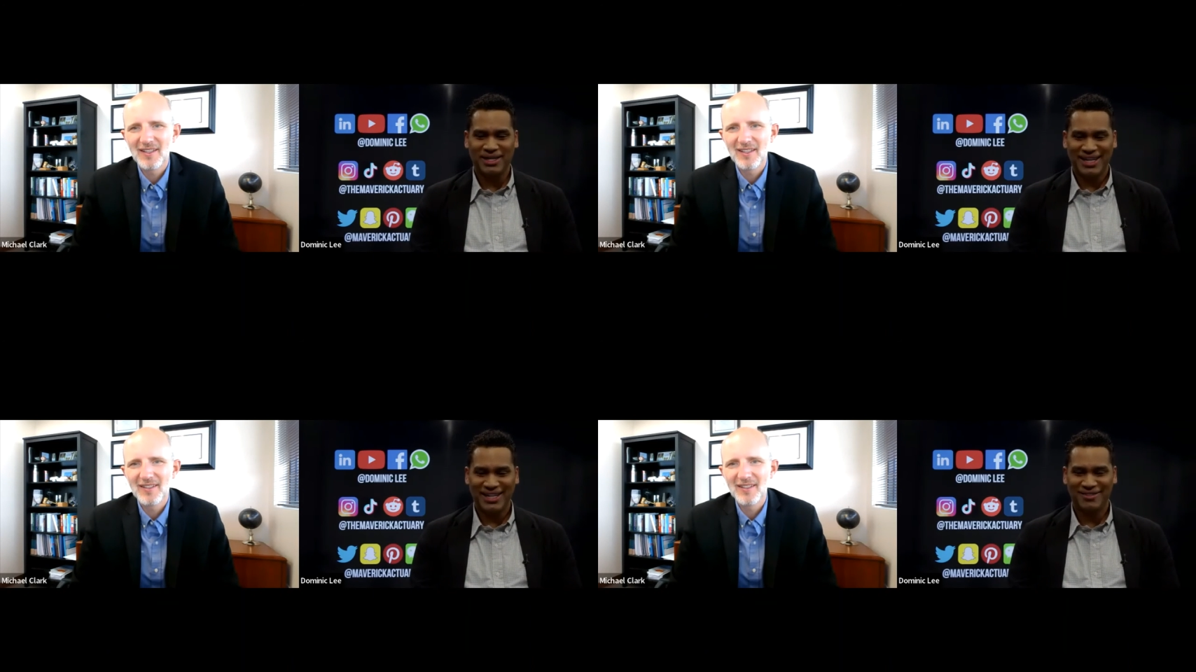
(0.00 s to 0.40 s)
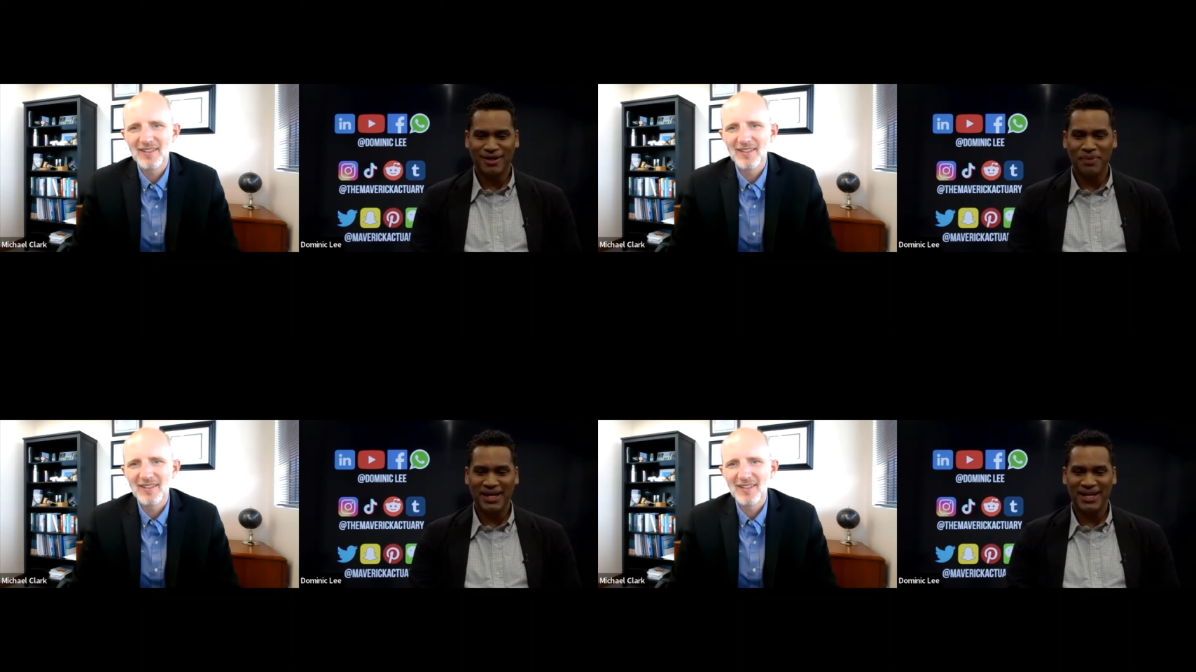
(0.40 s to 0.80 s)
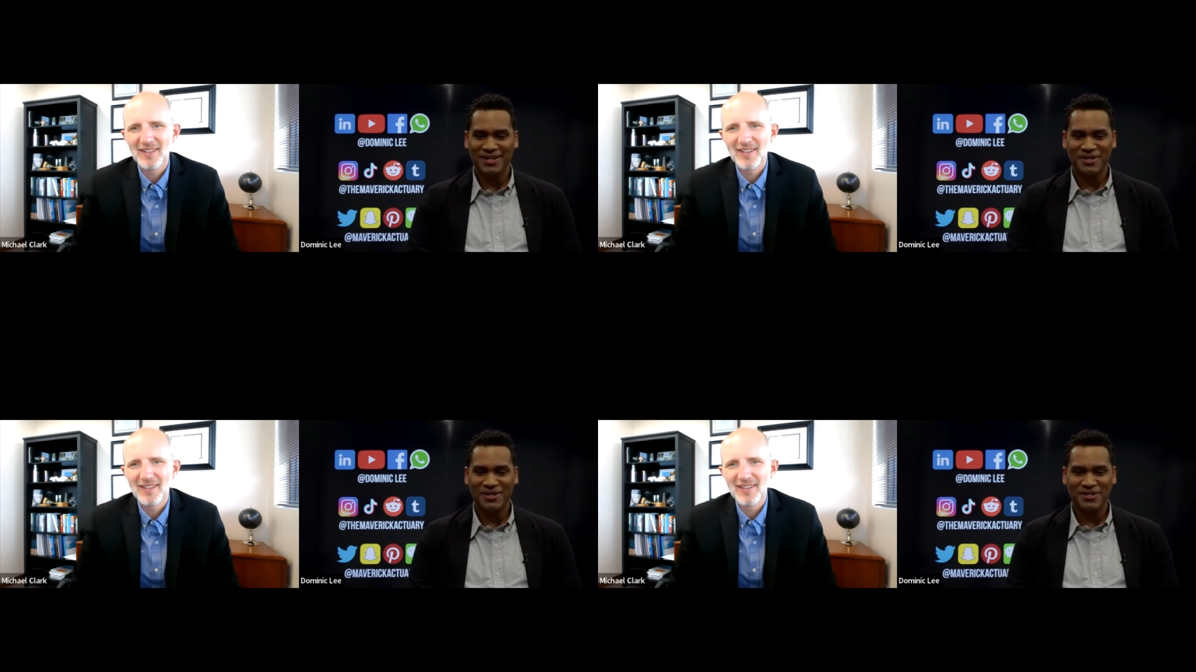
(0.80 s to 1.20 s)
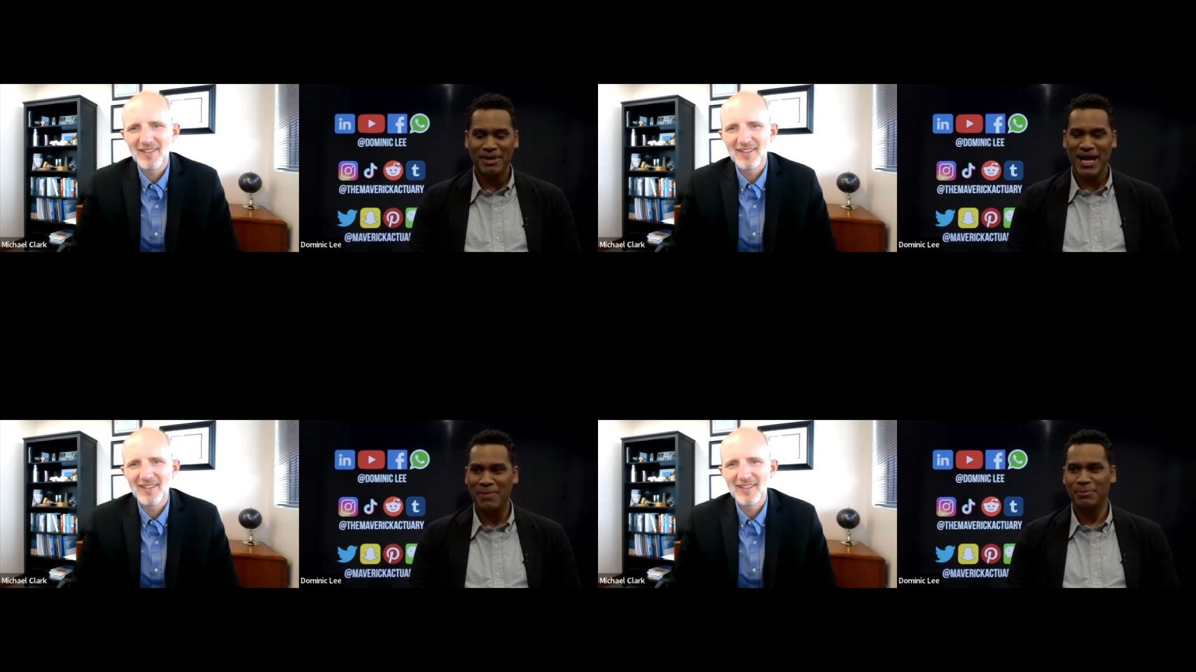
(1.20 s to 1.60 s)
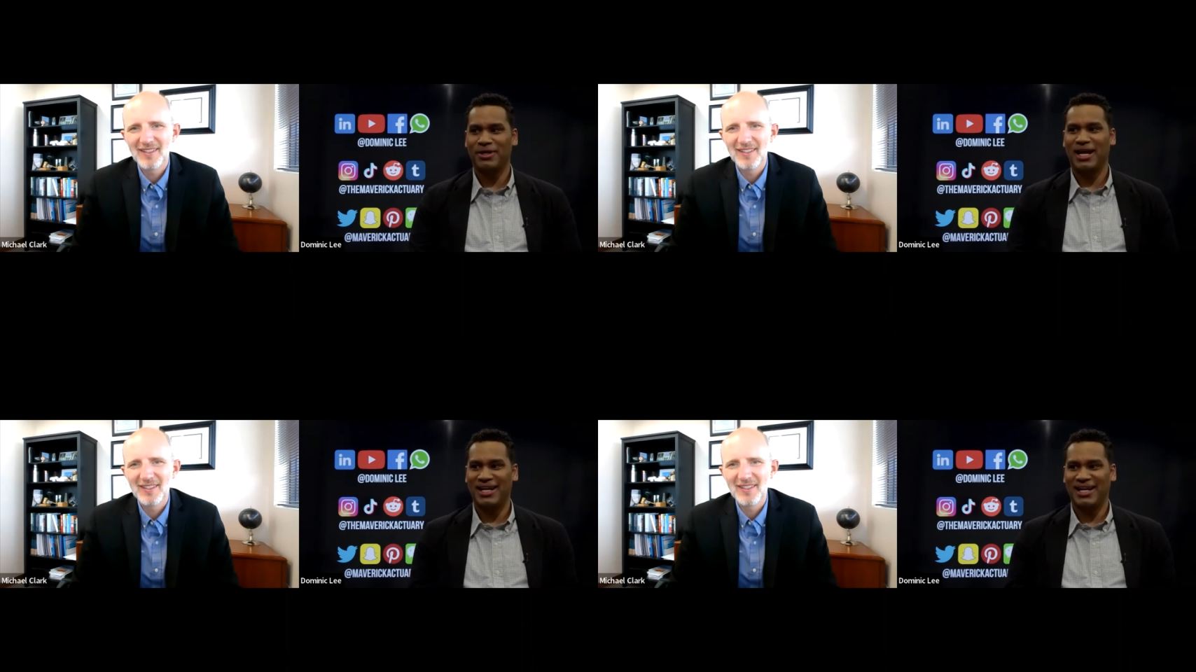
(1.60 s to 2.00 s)
Speaker 1: It's like, it's something that doesn't make me happy,
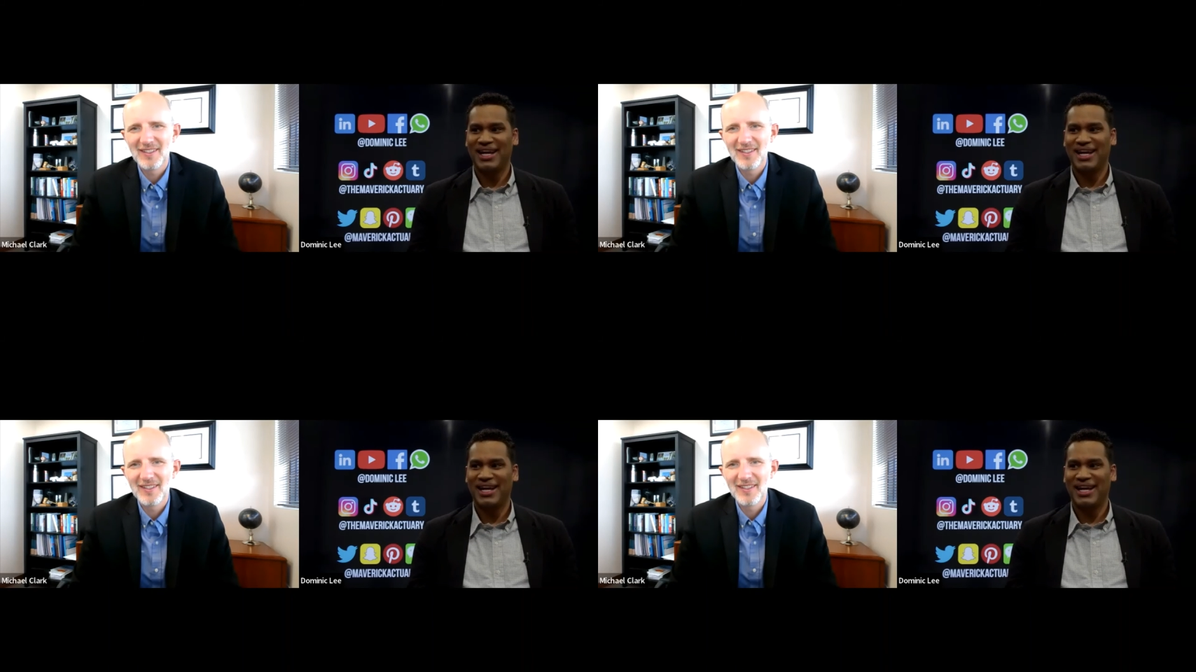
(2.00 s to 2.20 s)
but like,